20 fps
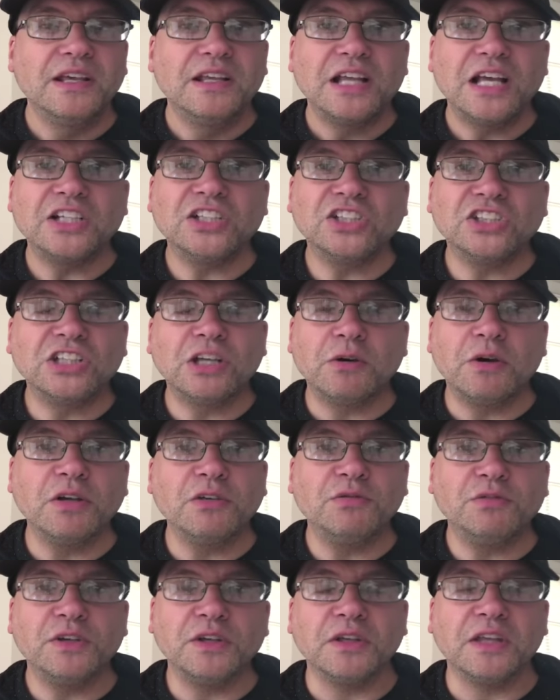That's just how I
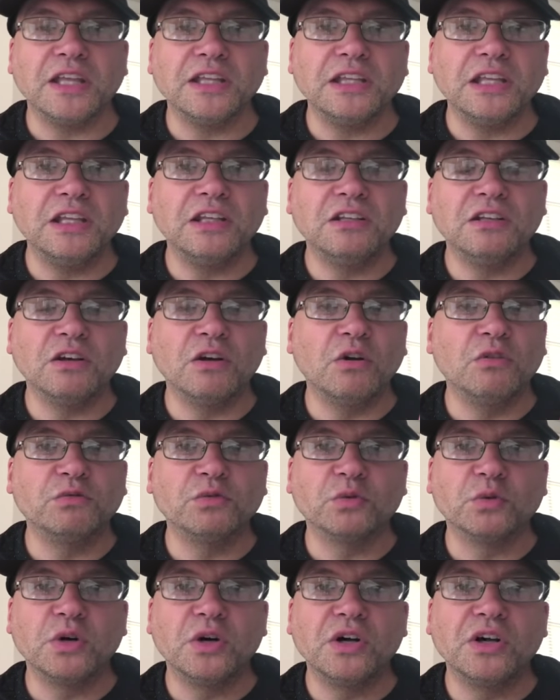feel. I think
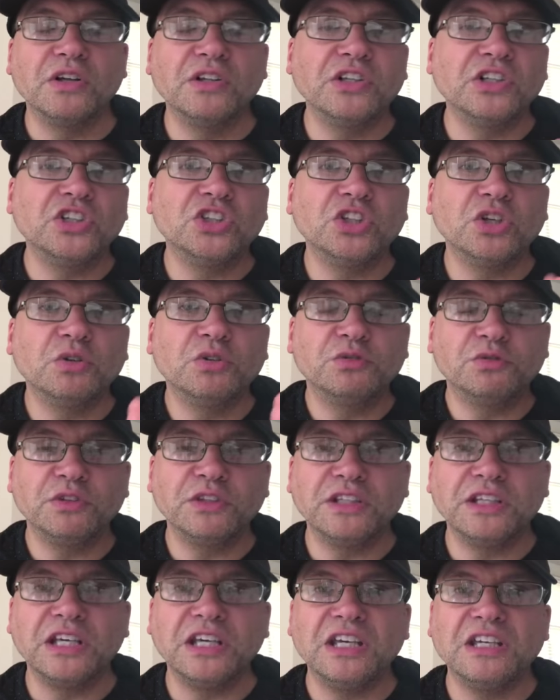overall the show's for
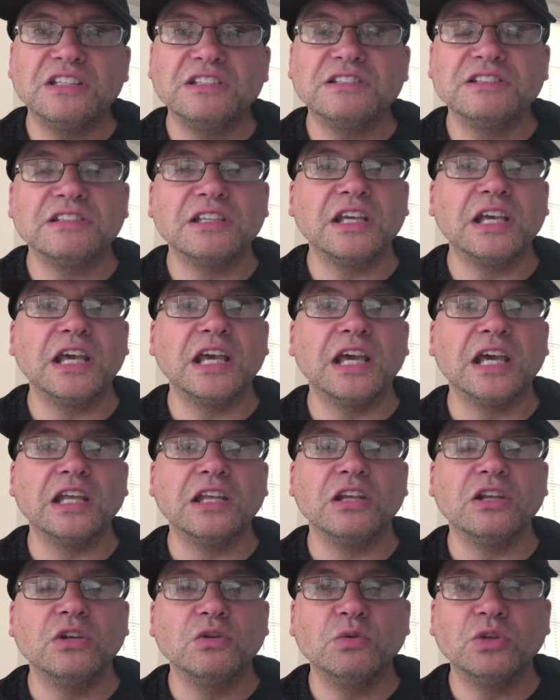kids
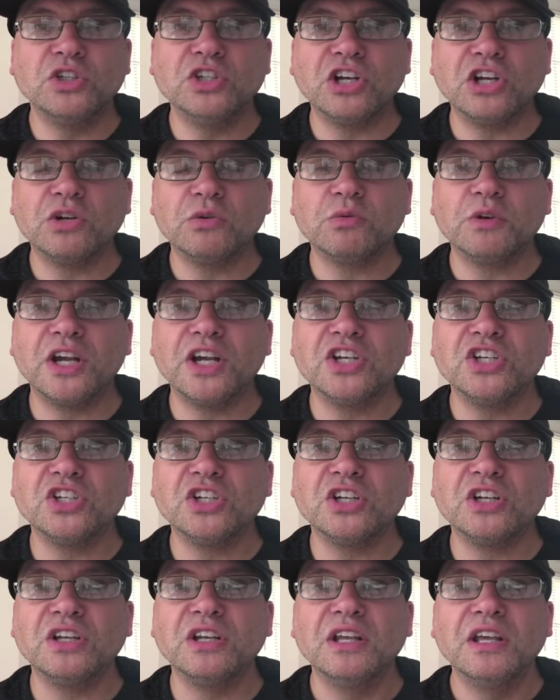and the newer
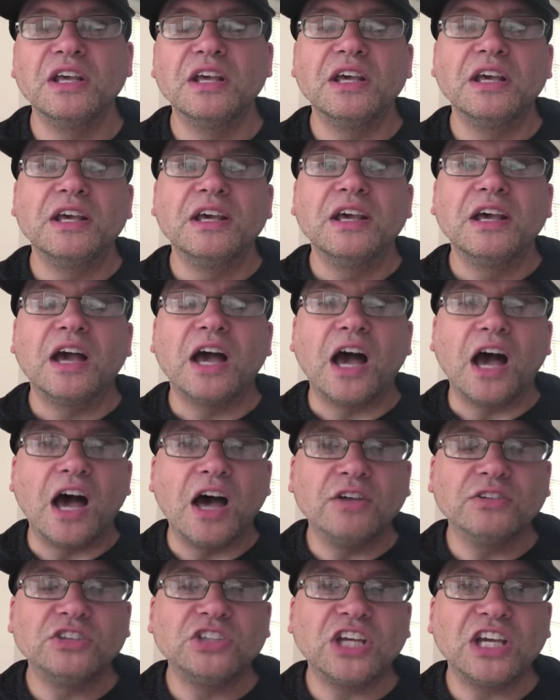generation.
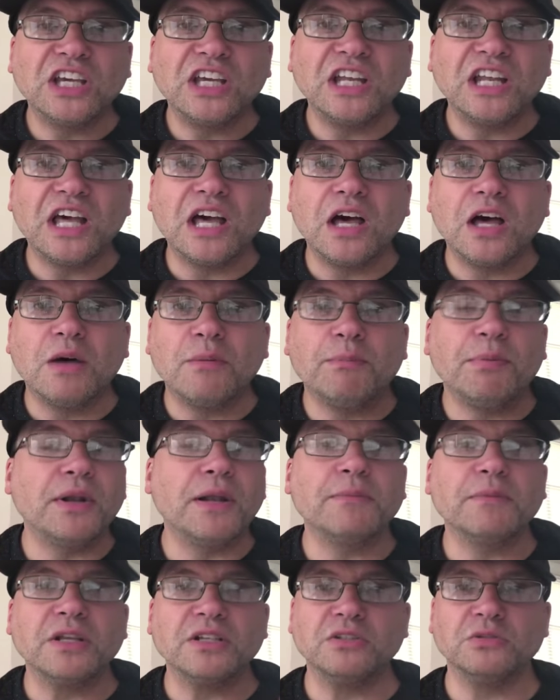I'll check it out, but
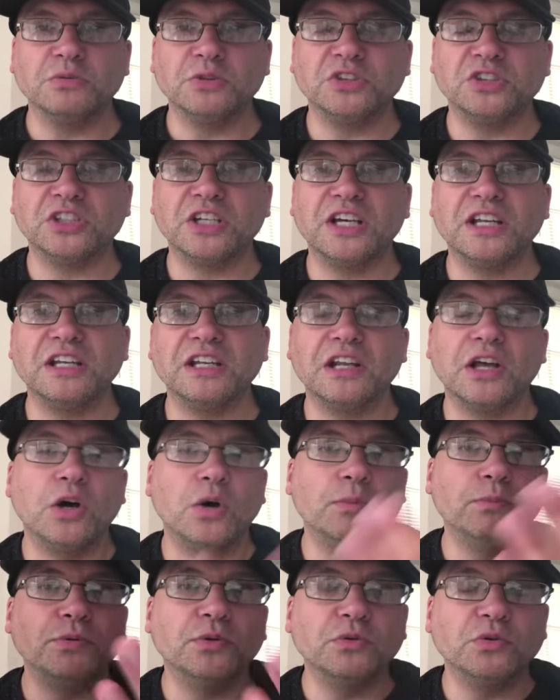I'm not too excited. I
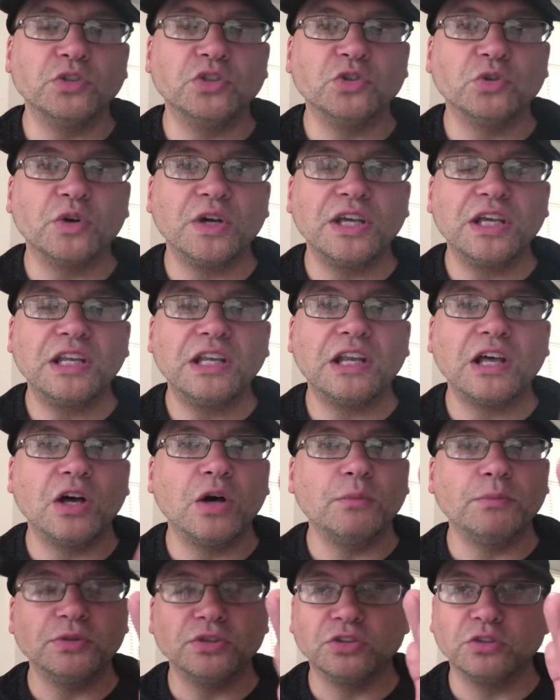hope you enjoy it. I
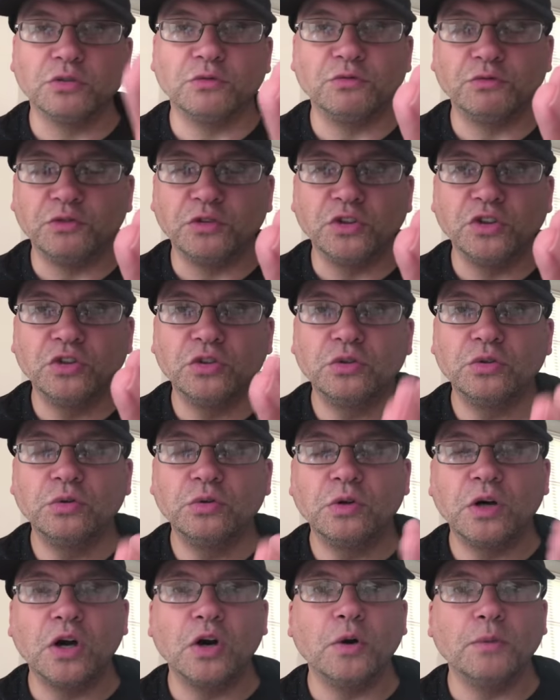hope it's good for
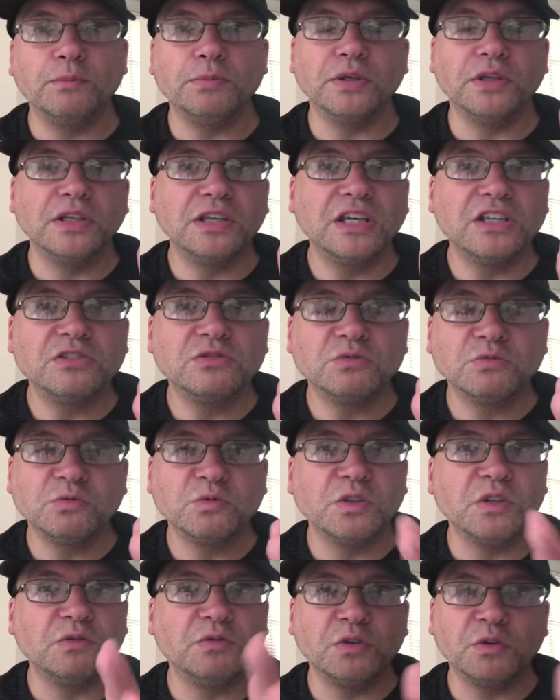you. I hope your kids,
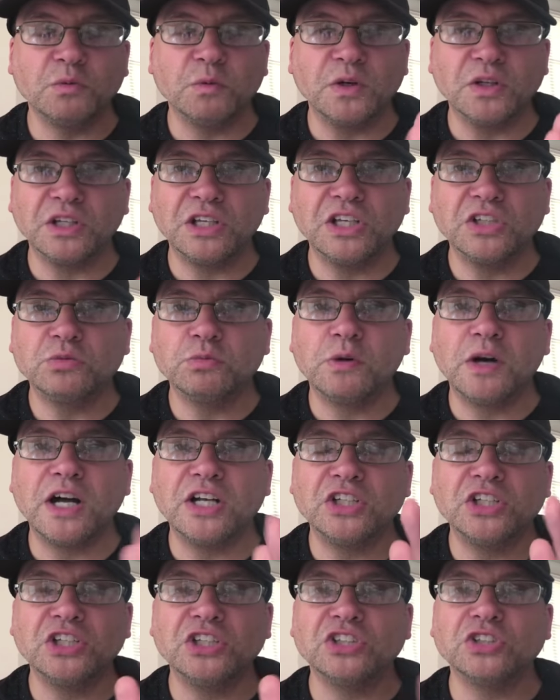if you want kids,
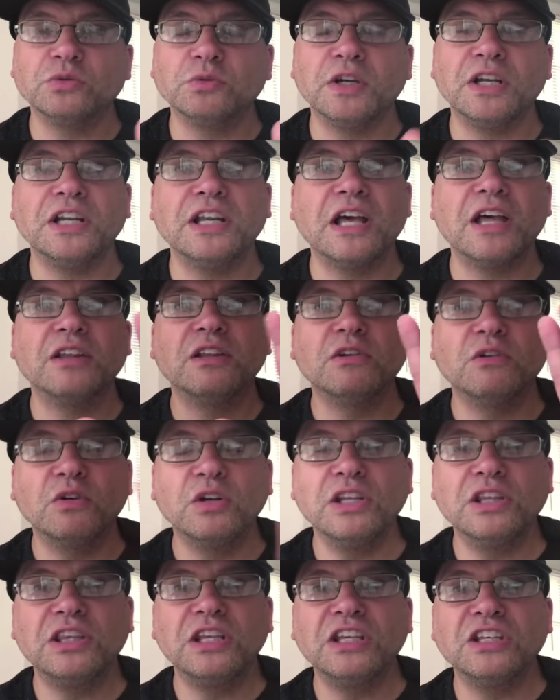watch it. It's great. Now, the
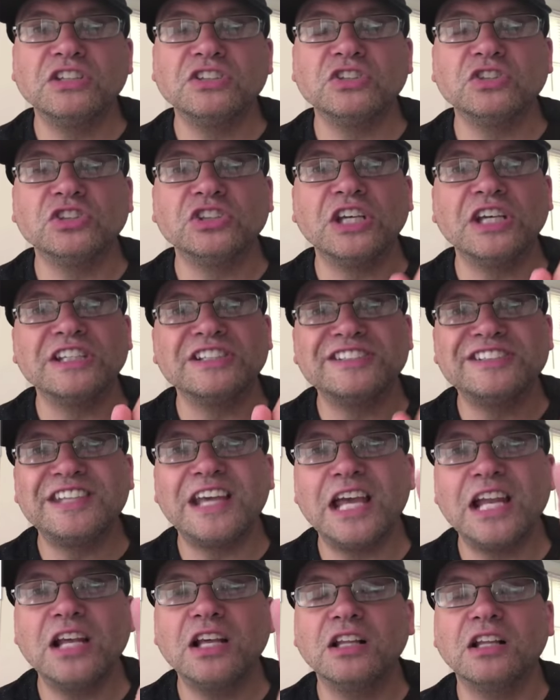only thing is you say it's
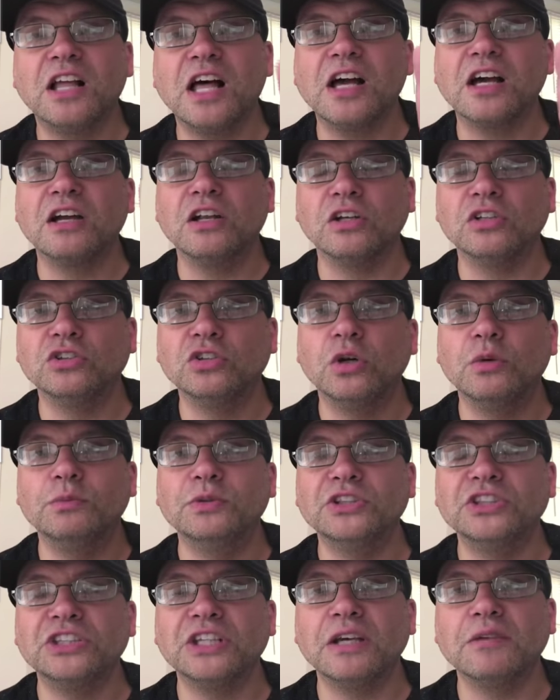ten o'clock on
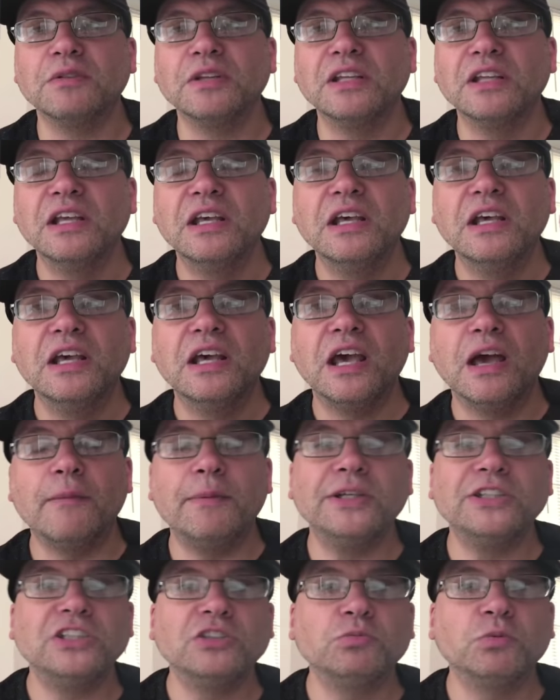October seventh.
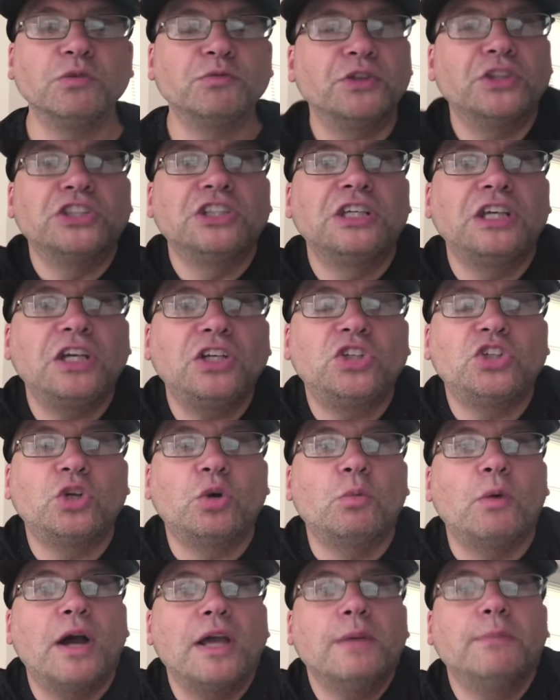Everybody says, well, if it's a kid show,
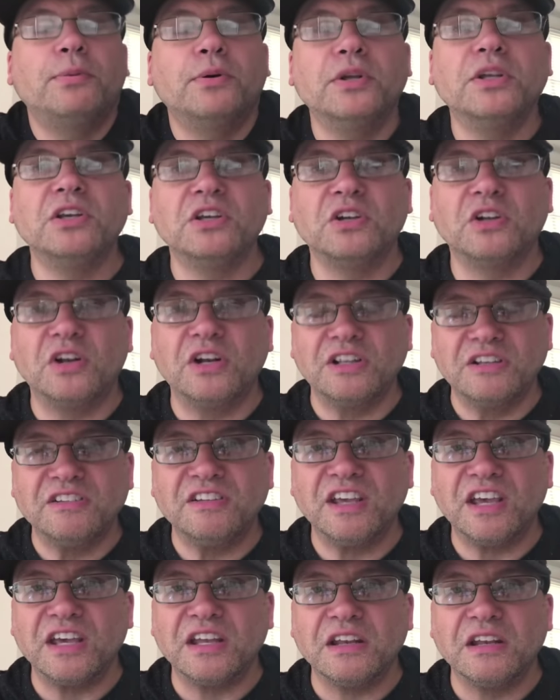why are you putting it on
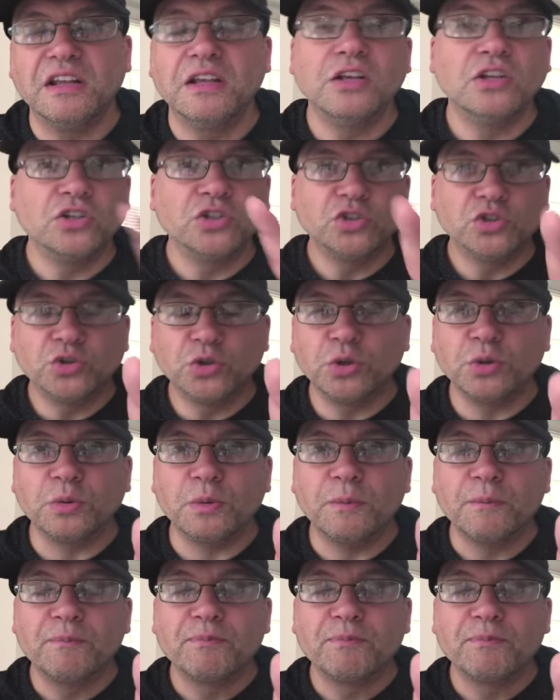ten? True.